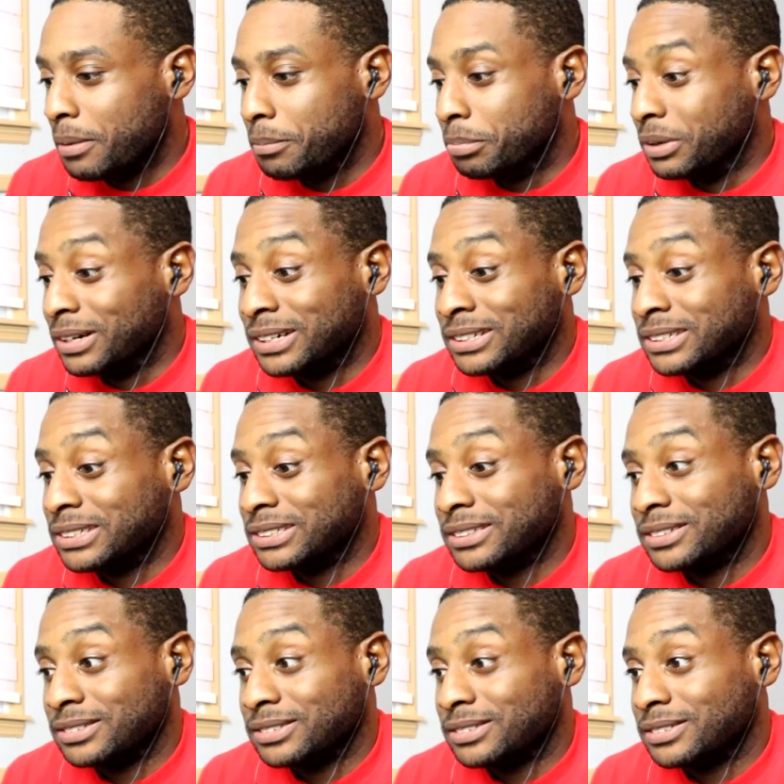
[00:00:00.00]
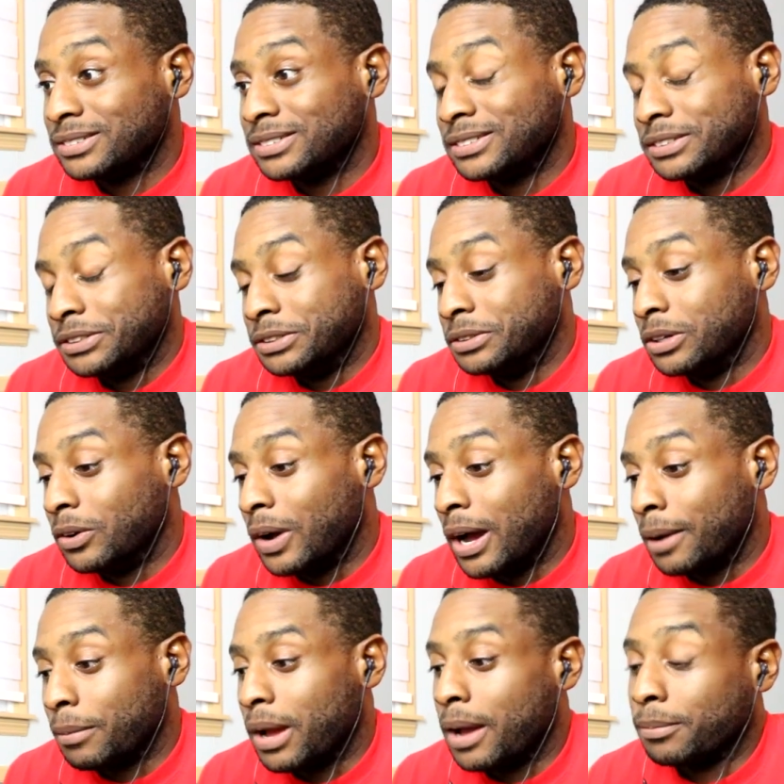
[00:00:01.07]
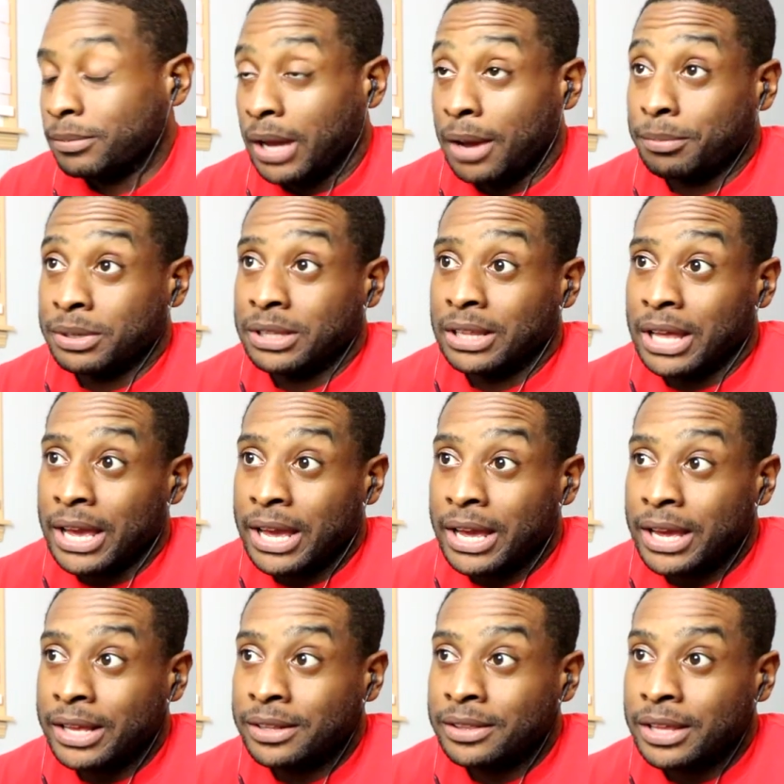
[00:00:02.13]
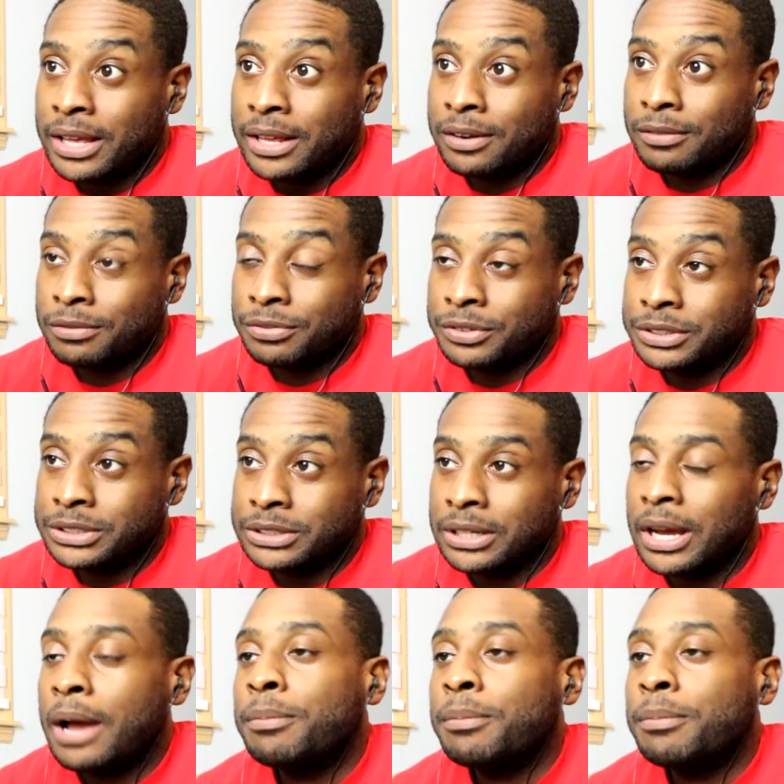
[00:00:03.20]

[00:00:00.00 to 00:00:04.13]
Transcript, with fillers: but you know, I'm I'm I'm glad that freak.